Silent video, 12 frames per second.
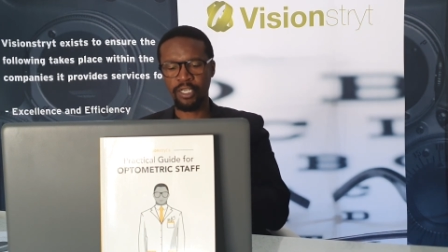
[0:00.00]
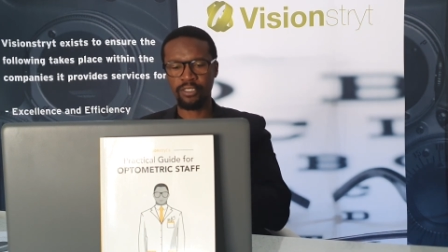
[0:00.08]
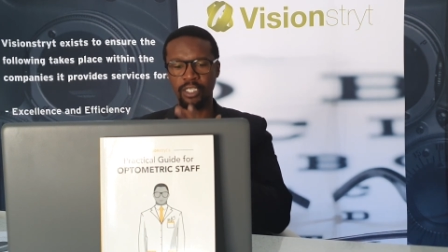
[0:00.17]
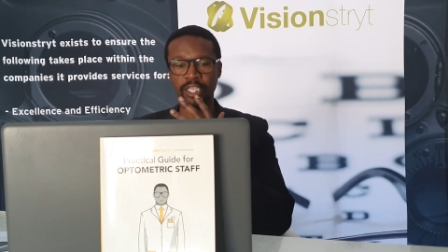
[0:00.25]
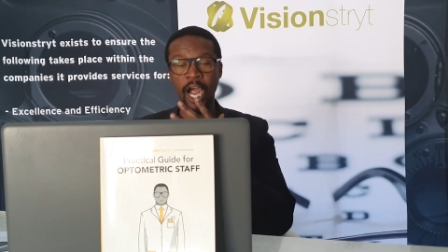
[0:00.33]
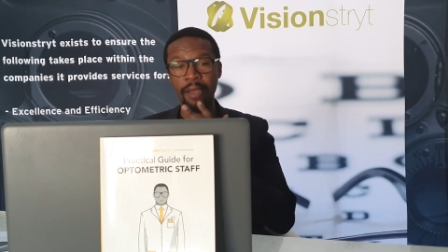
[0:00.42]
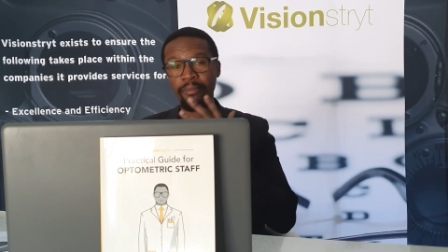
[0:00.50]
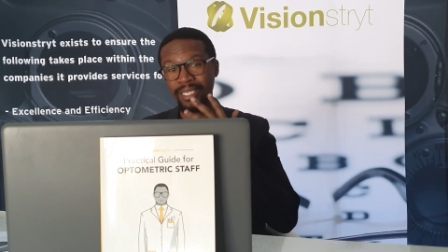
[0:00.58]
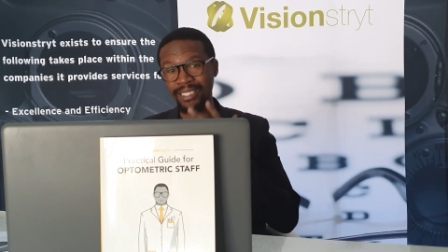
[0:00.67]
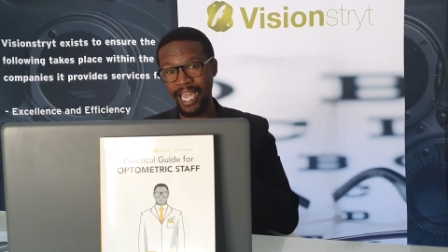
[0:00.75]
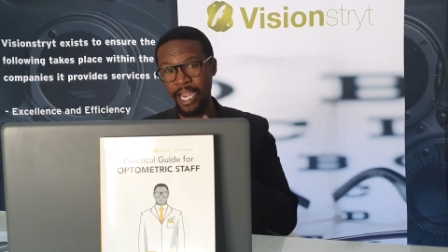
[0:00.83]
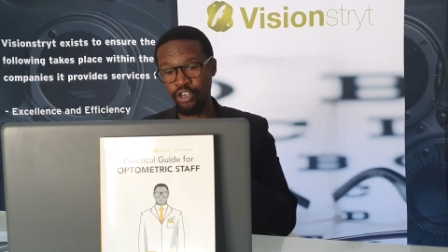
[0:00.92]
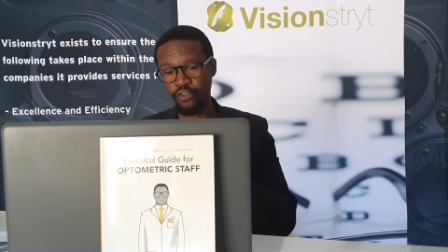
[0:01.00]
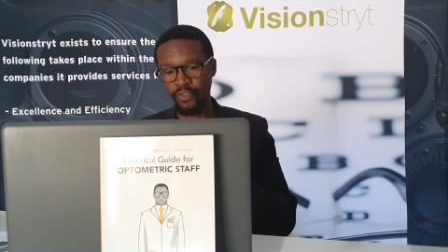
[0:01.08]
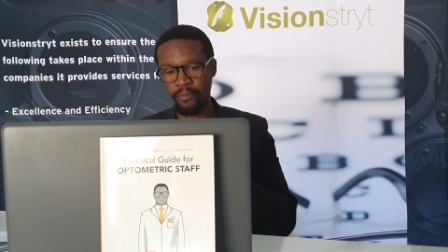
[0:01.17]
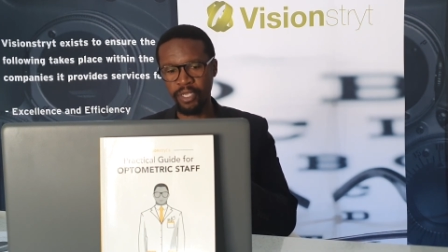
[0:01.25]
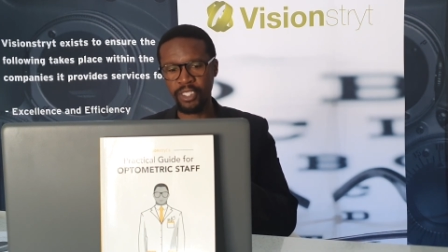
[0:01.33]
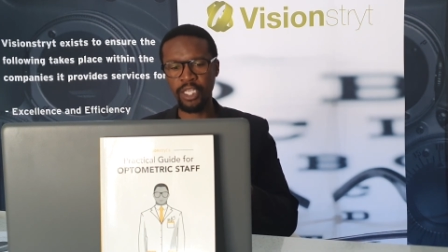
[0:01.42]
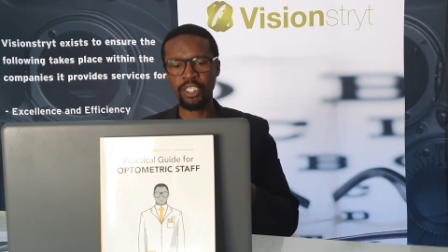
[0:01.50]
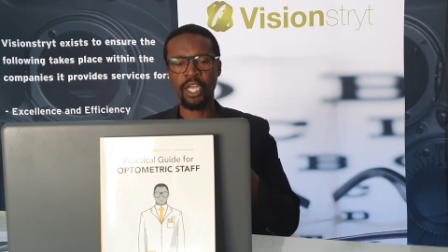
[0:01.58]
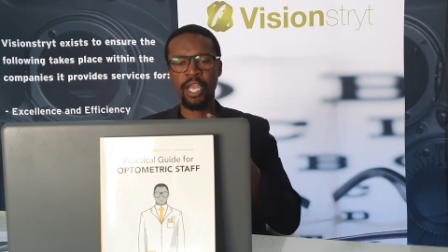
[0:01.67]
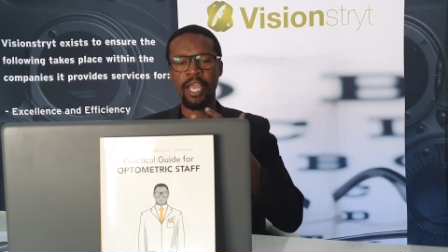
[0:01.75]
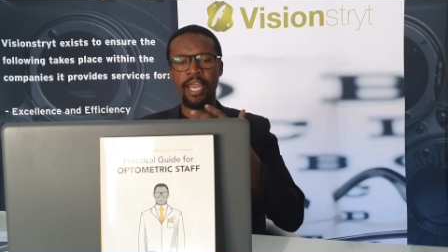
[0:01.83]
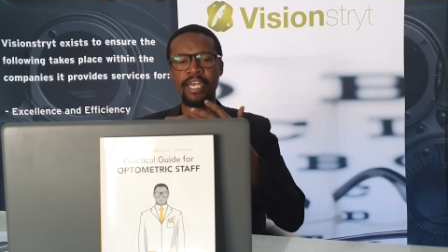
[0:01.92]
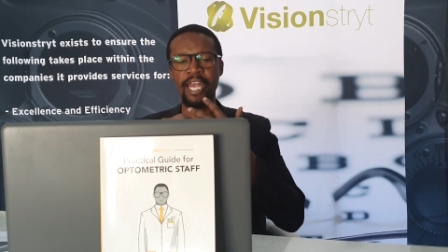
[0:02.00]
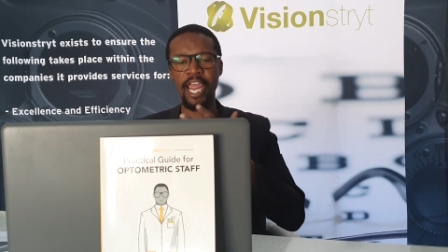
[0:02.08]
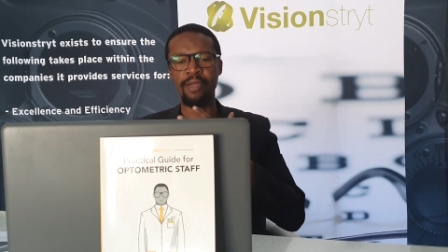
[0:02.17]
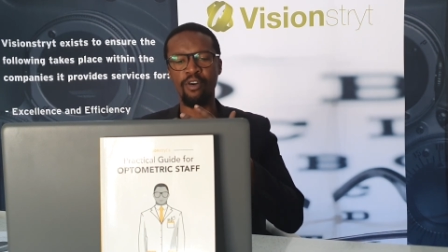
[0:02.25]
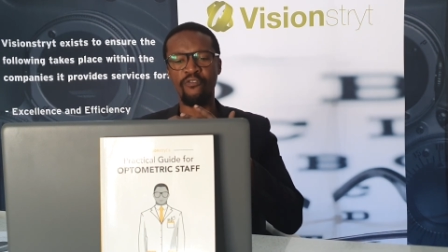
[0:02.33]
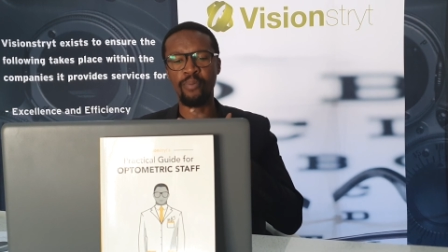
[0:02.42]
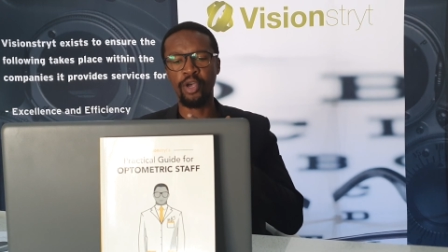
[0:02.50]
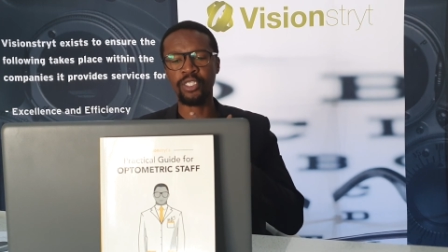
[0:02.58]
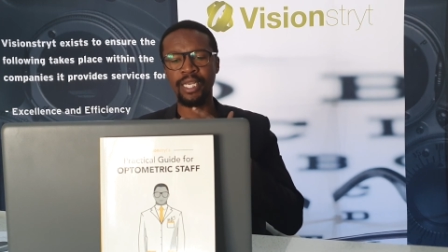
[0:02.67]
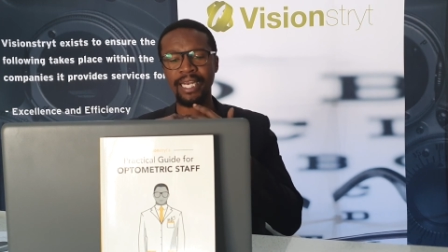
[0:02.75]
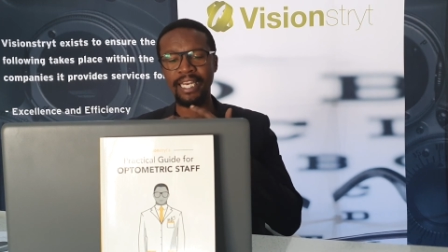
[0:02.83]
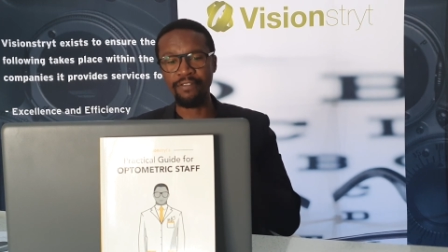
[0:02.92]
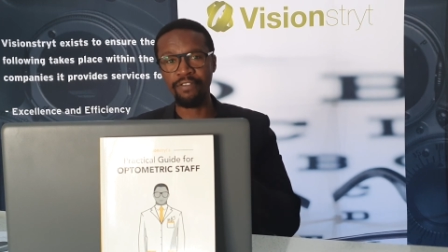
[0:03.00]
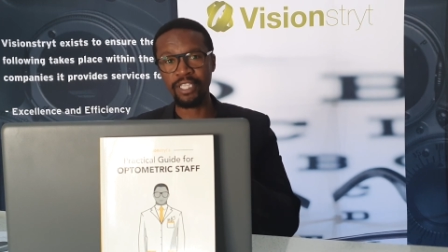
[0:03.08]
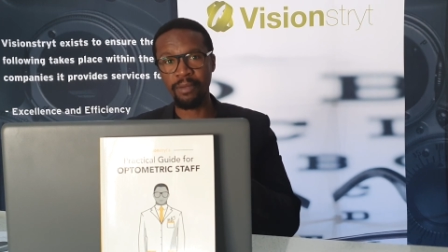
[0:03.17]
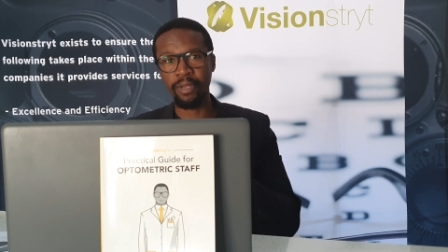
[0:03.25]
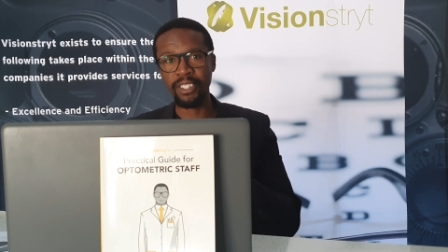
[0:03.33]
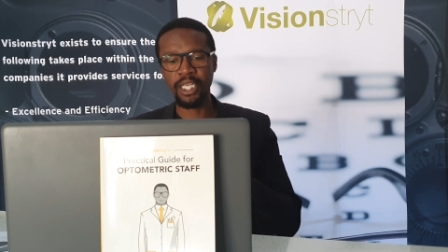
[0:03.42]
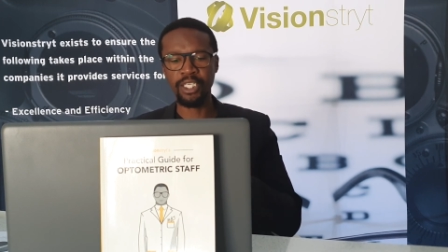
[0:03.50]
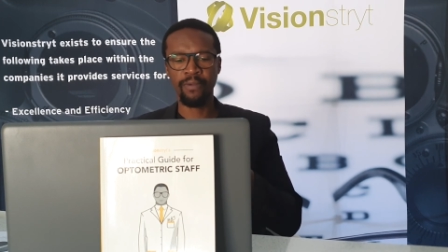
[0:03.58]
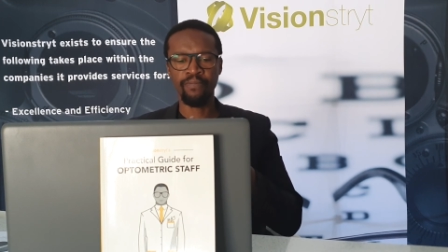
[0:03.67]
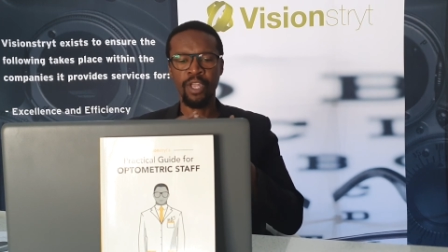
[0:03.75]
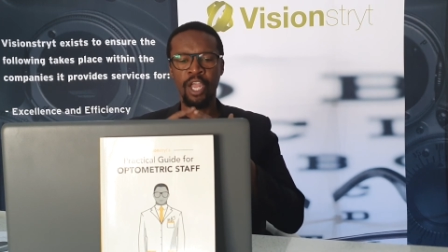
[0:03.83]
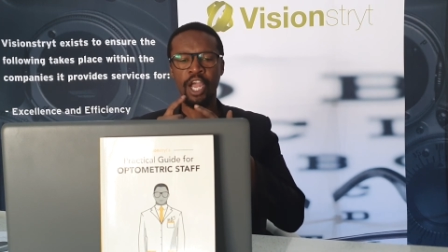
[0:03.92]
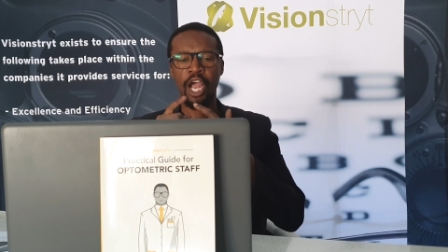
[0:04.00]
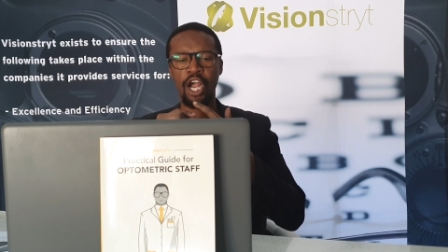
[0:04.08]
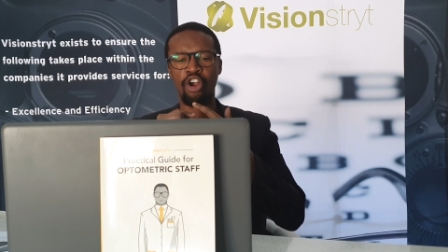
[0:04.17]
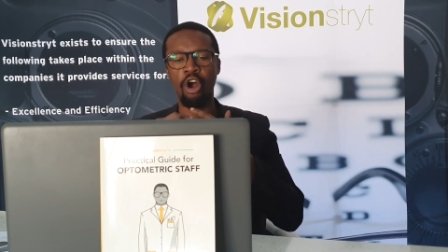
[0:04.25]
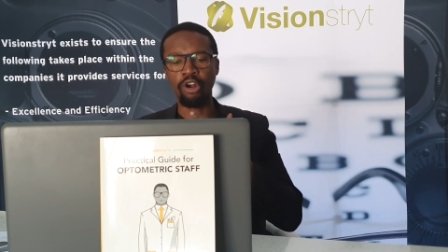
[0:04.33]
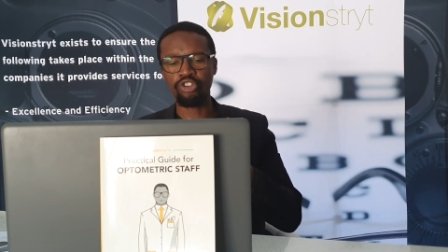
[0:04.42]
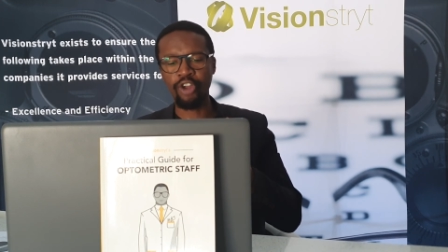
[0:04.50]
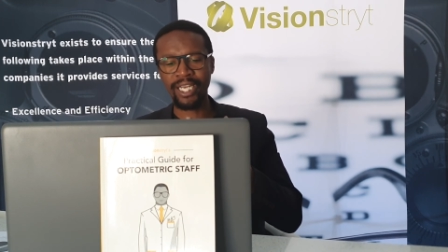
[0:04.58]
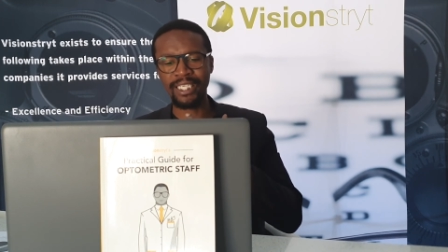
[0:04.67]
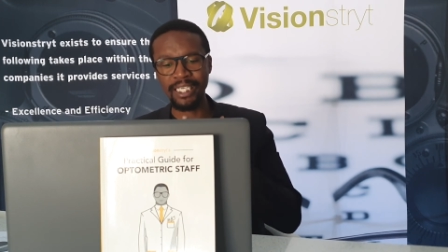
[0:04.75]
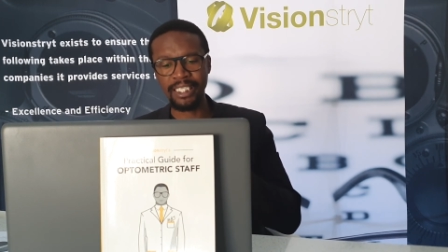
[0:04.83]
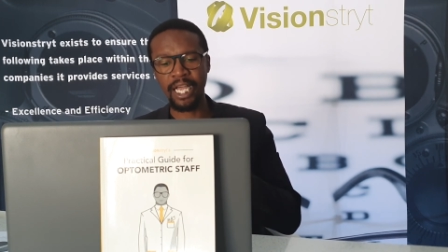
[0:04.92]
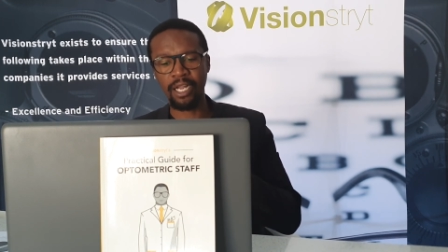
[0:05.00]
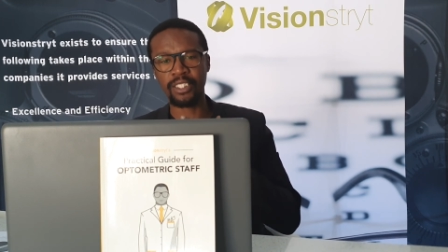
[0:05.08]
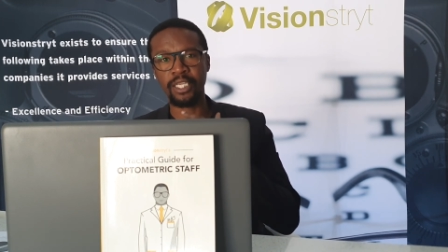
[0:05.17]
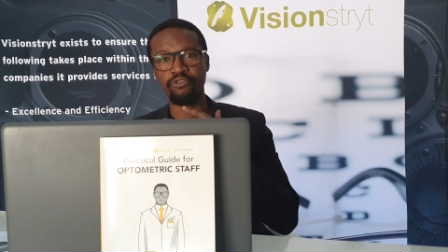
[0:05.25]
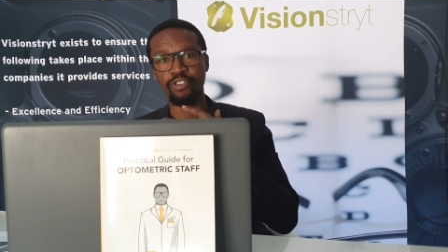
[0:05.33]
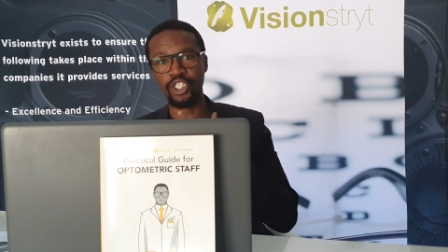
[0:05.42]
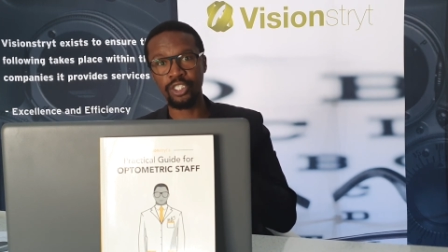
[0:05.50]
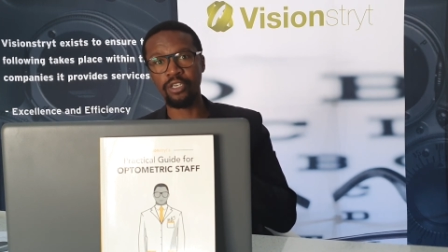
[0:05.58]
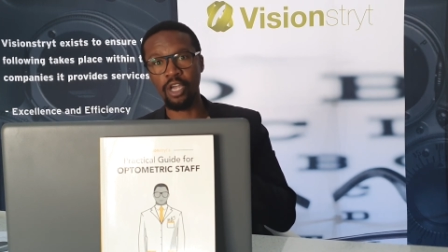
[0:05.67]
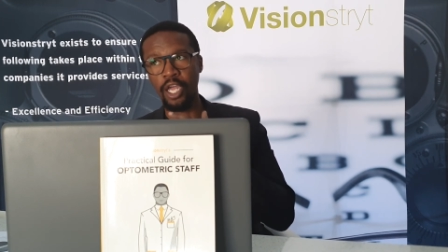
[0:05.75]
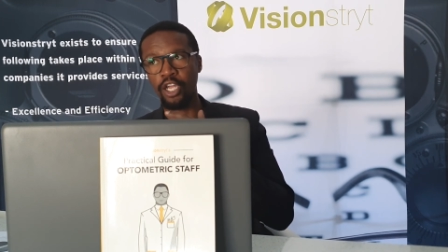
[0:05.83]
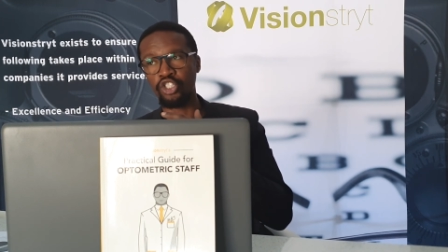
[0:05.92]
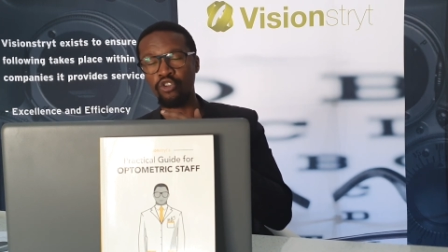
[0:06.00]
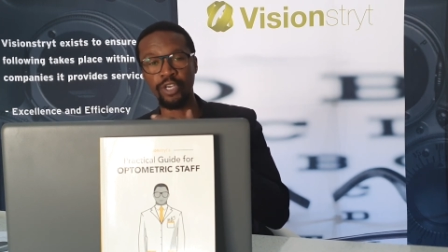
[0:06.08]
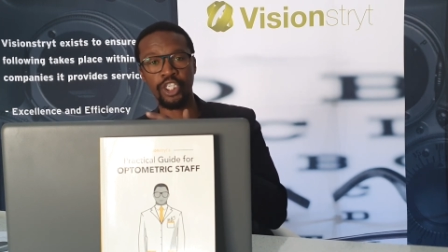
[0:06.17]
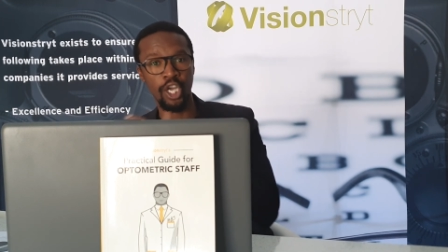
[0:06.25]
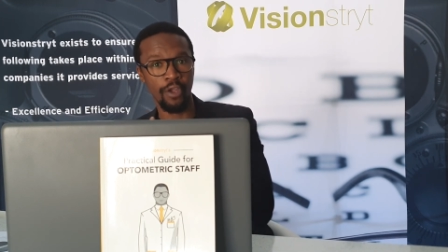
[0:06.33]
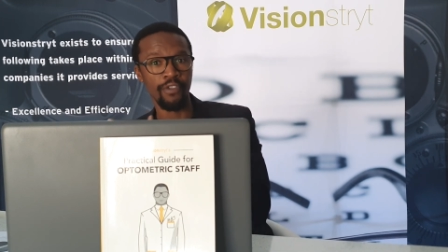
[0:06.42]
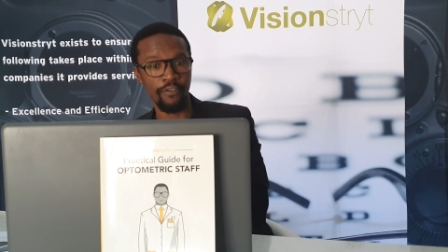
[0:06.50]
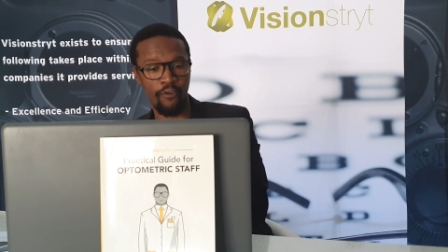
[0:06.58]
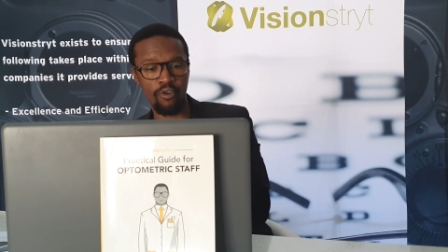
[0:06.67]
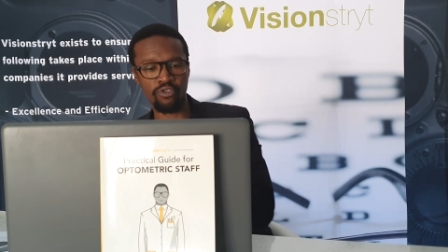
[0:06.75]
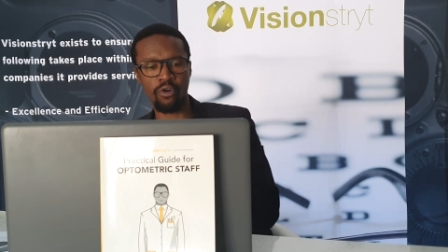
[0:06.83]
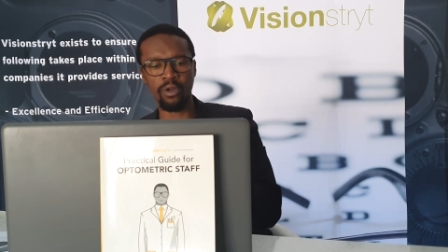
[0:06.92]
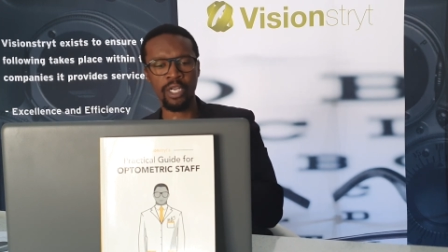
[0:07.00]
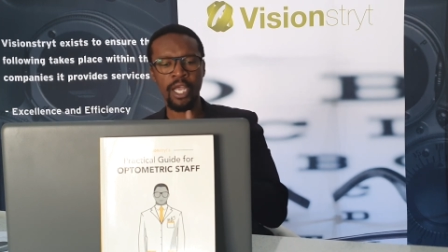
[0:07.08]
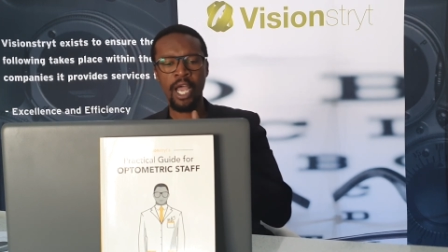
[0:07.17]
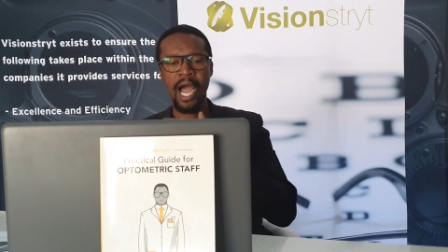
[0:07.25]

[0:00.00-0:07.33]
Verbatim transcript: The time and date of the message, name of person leaving the message, uh, contract details and uh, to return the phone call,